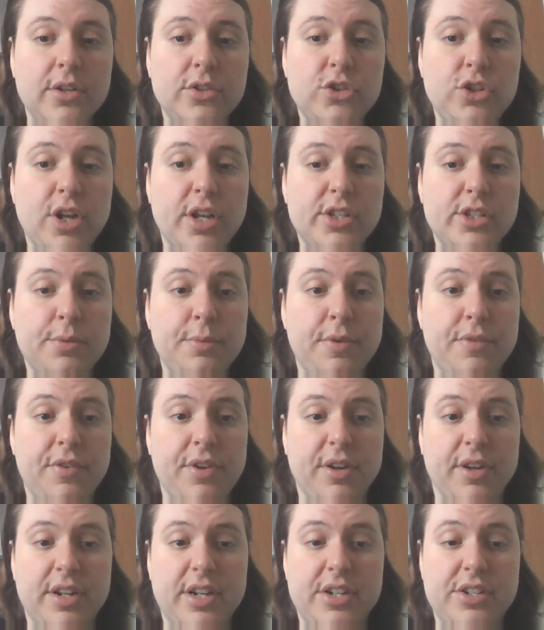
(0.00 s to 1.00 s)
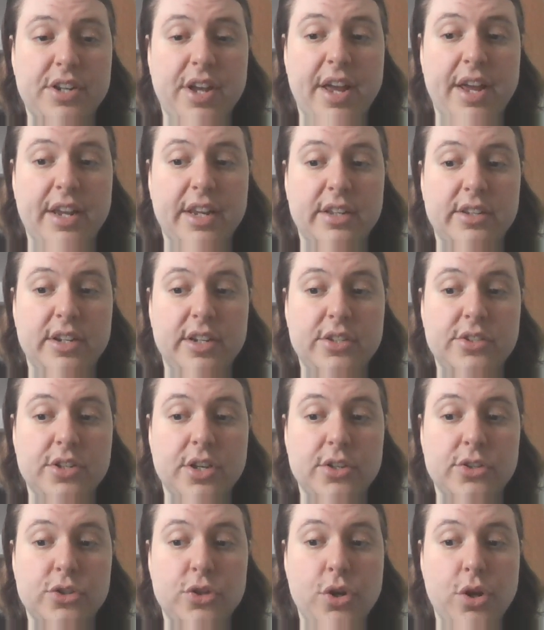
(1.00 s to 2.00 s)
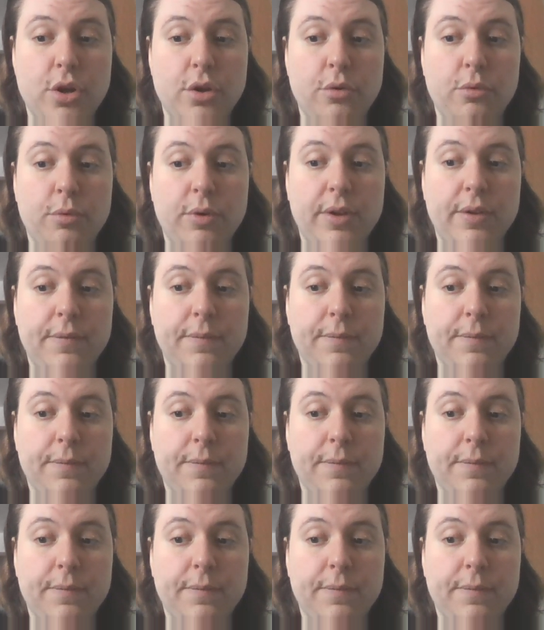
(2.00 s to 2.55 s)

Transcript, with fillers: She asks him if they're going to die, and he says no.